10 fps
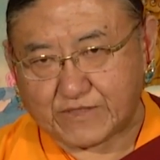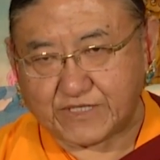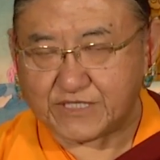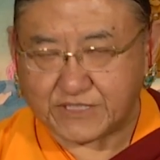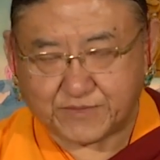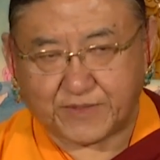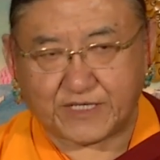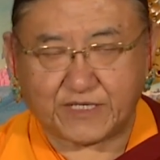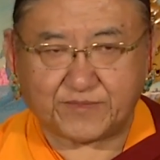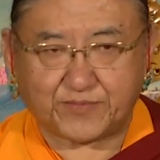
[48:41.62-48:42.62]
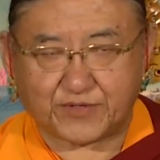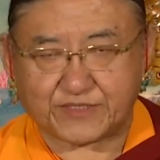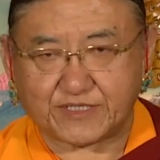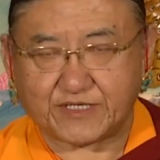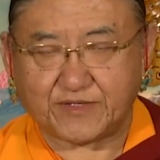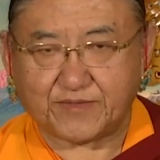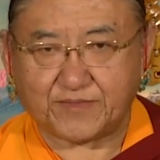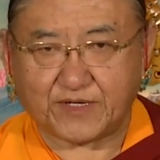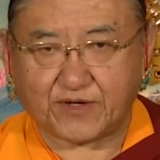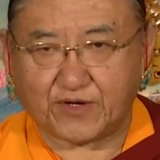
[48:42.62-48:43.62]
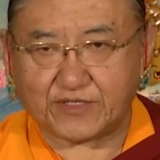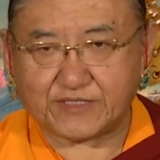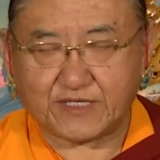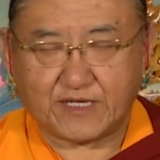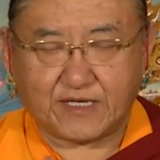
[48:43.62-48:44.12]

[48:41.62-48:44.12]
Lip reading: This is very important because